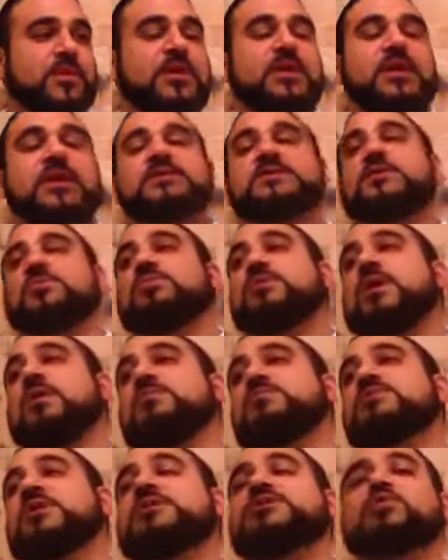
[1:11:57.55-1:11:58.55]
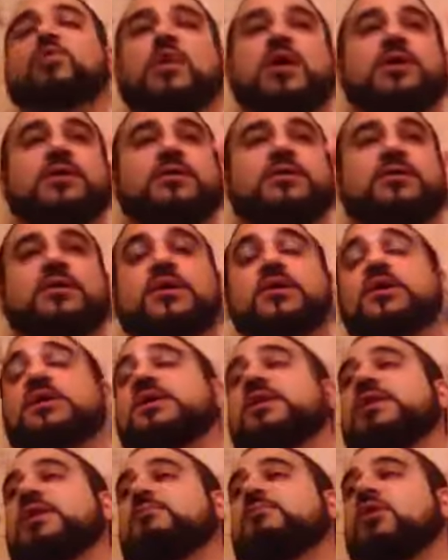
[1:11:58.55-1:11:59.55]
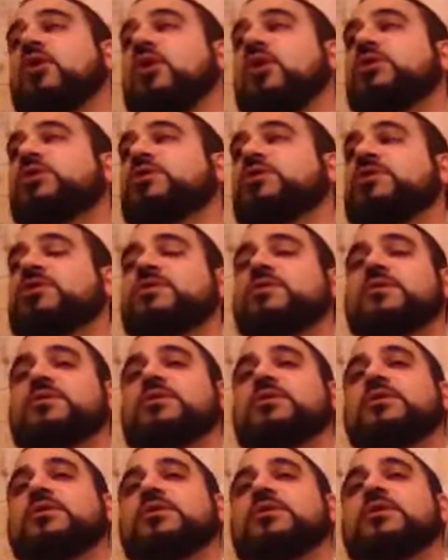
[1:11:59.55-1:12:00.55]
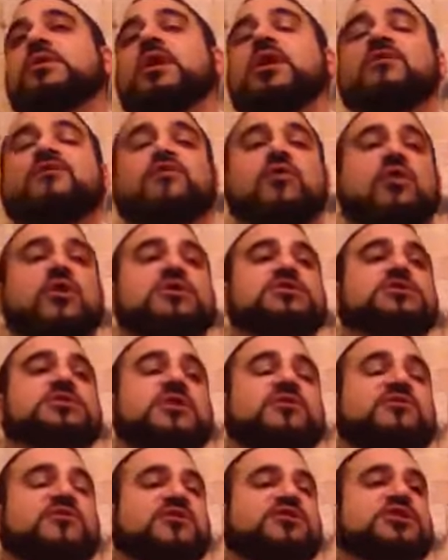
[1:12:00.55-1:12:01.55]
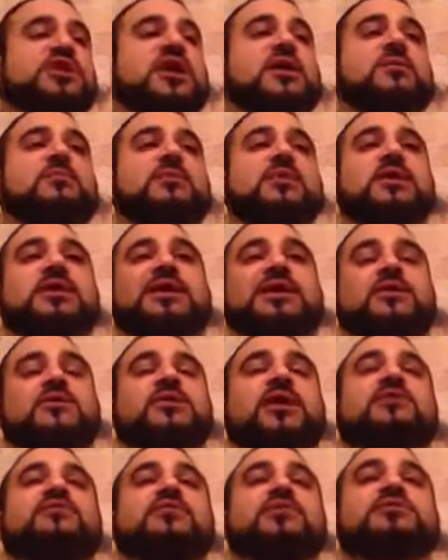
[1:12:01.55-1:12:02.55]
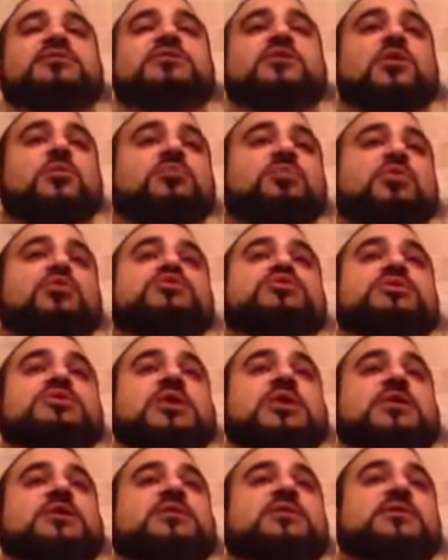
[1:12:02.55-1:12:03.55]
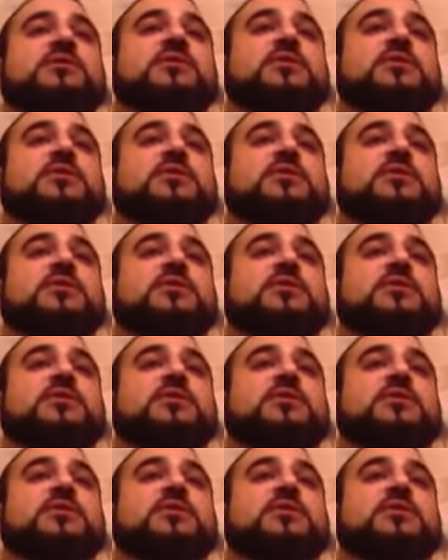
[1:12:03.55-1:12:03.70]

That's the problem. So that's one. The mot, of course, if Hashem killed every single person that